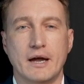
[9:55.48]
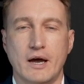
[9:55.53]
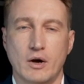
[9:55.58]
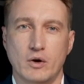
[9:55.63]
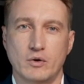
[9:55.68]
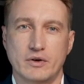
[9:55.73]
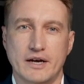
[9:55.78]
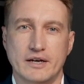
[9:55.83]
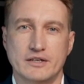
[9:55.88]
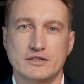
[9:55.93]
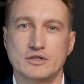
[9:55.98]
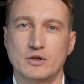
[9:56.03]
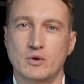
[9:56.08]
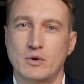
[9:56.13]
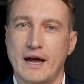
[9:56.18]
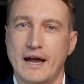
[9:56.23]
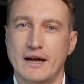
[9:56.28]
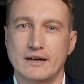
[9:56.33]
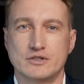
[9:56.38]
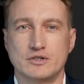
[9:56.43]
Okay, so
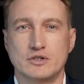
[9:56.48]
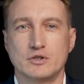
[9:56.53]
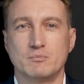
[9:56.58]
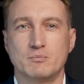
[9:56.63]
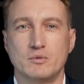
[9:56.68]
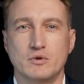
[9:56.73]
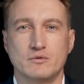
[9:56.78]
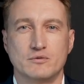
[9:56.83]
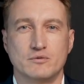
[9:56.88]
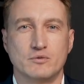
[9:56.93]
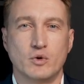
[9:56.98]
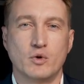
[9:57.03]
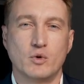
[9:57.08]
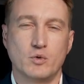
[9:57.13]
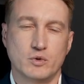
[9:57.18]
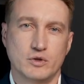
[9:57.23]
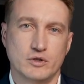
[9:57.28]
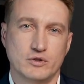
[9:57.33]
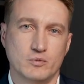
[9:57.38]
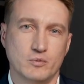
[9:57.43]
as you move
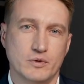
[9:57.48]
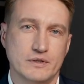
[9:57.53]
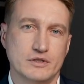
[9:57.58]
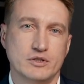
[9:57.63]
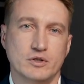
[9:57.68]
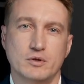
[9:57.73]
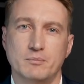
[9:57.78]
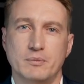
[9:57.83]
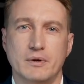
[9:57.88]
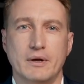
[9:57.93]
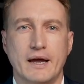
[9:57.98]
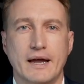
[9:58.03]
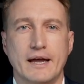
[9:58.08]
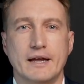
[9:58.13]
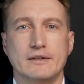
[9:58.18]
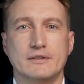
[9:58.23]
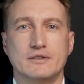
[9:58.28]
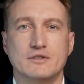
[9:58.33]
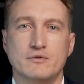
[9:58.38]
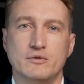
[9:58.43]
forward with your
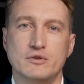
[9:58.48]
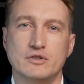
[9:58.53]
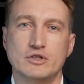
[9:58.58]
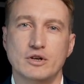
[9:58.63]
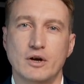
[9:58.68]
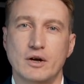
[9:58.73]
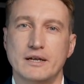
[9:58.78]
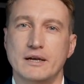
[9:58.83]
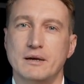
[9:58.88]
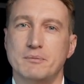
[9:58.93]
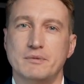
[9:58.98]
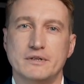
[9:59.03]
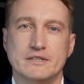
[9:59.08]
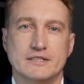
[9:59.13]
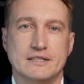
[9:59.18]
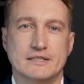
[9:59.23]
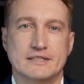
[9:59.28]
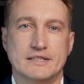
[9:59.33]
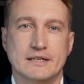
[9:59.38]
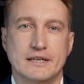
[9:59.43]
plans for starting a
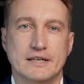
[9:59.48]
business in